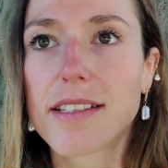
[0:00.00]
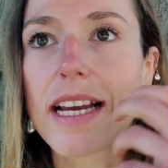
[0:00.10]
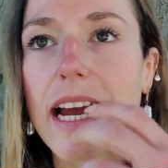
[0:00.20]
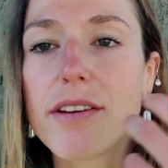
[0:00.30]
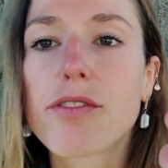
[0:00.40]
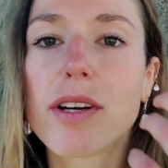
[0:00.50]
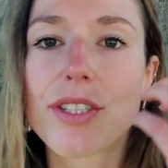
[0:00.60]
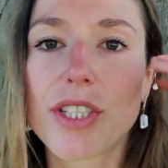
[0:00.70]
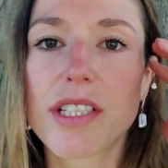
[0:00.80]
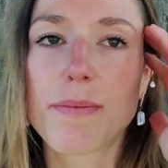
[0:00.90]
kind of
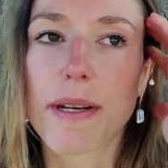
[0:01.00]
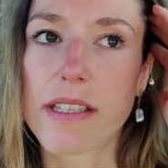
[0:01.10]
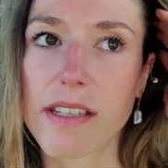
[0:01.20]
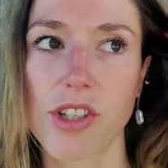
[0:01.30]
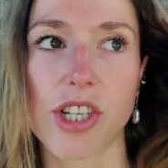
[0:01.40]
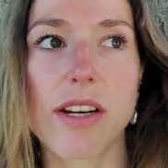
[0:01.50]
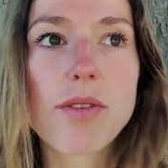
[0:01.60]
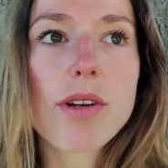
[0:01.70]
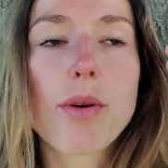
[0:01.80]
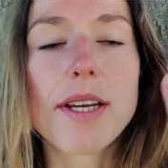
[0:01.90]
questions. But the
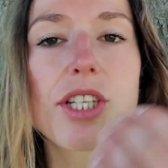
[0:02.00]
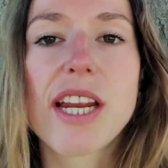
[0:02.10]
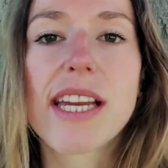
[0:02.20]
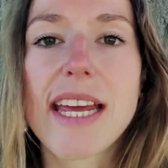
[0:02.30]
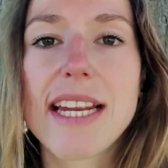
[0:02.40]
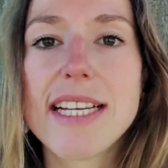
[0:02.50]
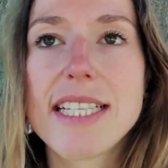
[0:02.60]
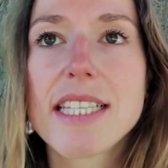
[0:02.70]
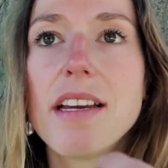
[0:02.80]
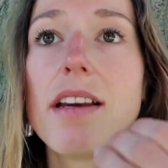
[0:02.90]
general question I get
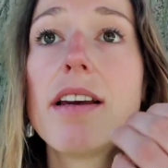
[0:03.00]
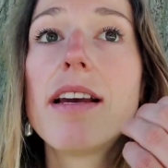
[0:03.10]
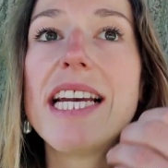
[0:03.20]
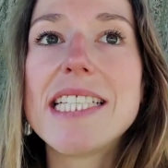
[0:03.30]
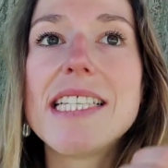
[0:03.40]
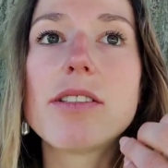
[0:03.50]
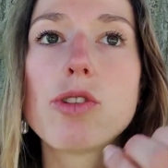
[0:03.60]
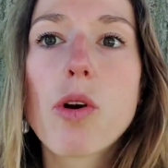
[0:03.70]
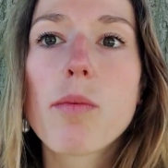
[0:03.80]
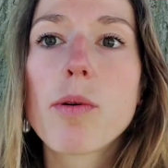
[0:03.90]
is it
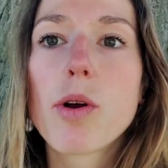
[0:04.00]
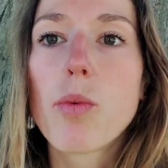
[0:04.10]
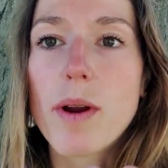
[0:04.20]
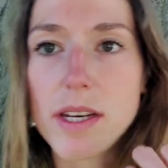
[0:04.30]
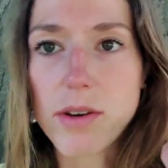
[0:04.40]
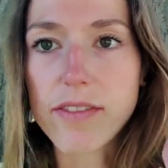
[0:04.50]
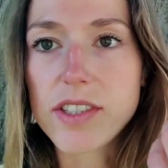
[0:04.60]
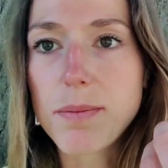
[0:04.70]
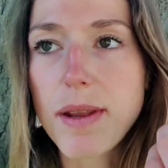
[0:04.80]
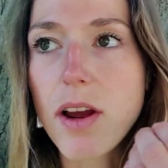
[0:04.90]
normal when you have
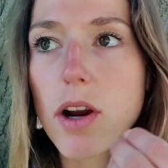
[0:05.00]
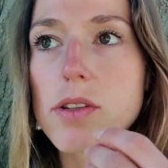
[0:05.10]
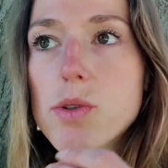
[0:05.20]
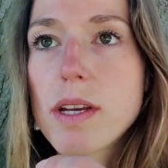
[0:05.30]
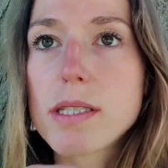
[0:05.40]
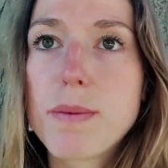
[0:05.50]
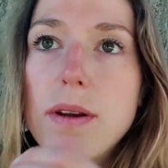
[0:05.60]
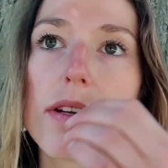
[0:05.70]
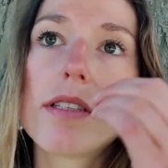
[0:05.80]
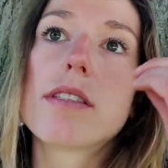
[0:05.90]
DPDR to
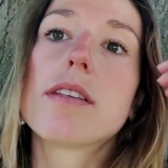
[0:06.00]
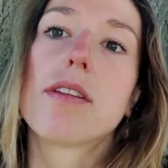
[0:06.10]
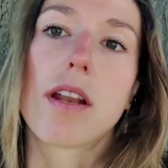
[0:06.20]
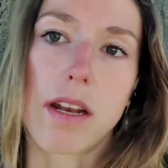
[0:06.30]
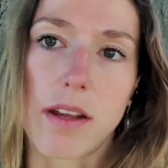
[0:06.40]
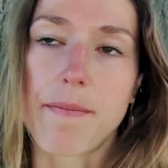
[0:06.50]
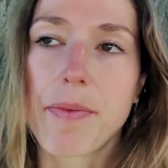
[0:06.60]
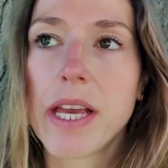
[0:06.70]
experience da da da?